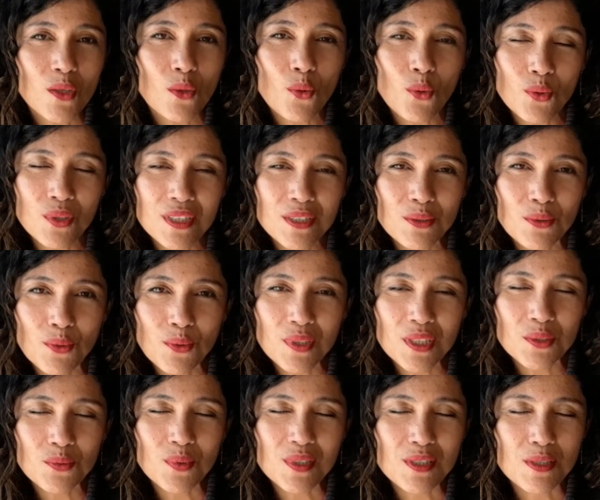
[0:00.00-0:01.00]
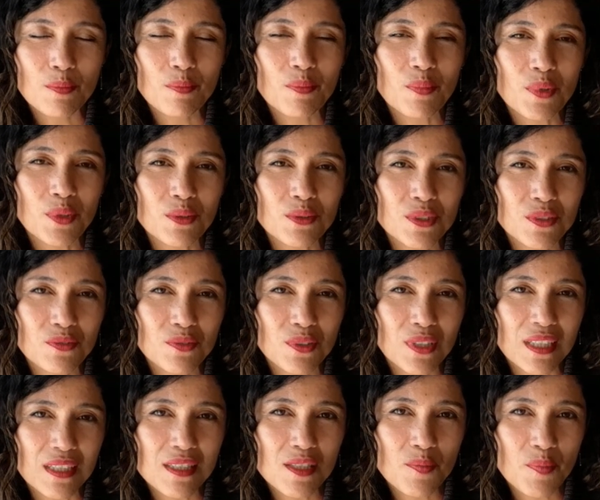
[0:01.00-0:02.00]
All in all, it was a
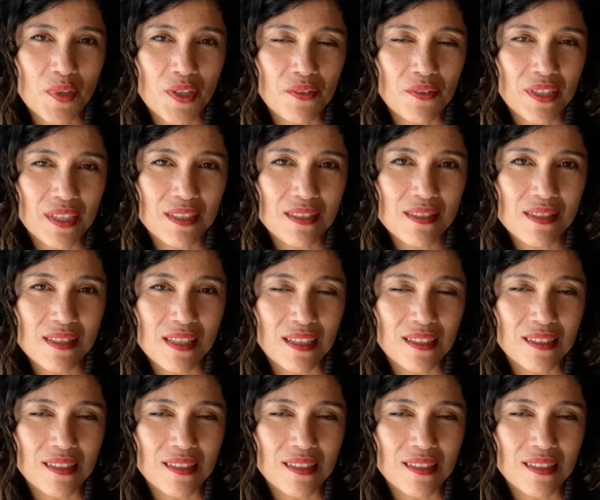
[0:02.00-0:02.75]
beautiful experience at